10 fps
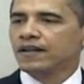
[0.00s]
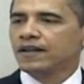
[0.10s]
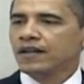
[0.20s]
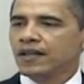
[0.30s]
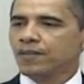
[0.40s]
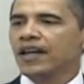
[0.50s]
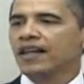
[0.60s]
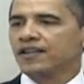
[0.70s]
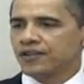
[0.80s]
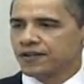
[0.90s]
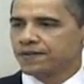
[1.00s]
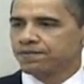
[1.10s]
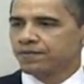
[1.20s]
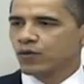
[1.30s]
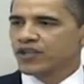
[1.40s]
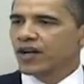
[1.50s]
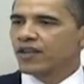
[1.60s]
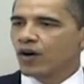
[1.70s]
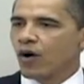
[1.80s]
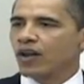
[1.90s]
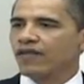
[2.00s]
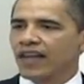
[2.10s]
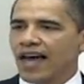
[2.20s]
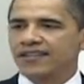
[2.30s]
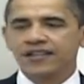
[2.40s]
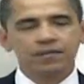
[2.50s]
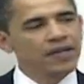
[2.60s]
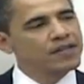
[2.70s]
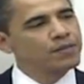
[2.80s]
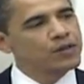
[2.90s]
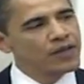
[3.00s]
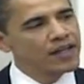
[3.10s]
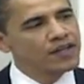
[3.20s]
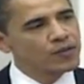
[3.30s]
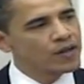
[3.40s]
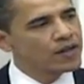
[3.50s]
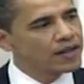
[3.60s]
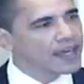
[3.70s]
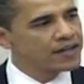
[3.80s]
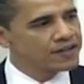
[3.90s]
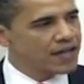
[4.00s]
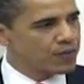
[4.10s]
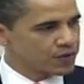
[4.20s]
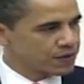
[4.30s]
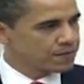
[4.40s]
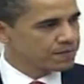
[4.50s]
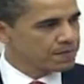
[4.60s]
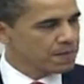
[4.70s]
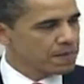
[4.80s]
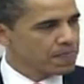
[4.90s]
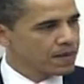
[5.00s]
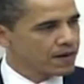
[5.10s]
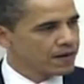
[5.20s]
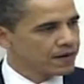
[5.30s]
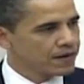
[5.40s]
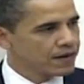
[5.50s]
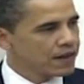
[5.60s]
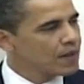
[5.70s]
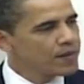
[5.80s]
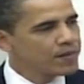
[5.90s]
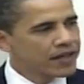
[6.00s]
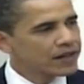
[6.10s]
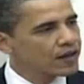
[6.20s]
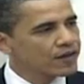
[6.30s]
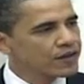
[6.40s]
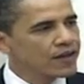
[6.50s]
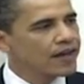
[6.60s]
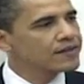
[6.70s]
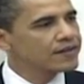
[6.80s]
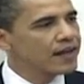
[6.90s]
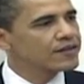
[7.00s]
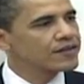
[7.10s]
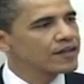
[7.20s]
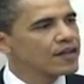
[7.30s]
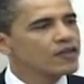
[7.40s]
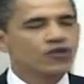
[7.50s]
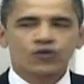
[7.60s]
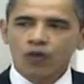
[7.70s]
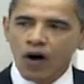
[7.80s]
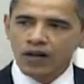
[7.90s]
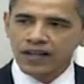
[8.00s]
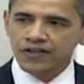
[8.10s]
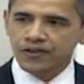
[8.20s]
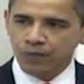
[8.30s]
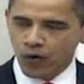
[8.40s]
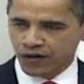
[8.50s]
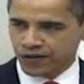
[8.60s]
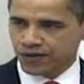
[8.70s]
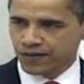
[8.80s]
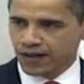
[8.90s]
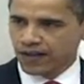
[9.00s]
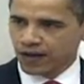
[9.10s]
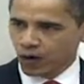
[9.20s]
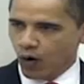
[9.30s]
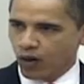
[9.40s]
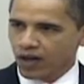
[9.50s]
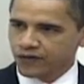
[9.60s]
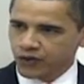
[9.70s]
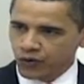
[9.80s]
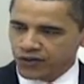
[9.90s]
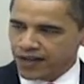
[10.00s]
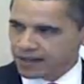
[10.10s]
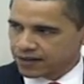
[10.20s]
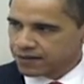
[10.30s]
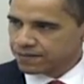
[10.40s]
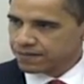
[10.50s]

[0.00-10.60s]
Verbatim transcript: In the Middle East, we share the goal of a lasting peace between Israel and its neighbors. And let me be clear, the United States strongly supports the goal of two states,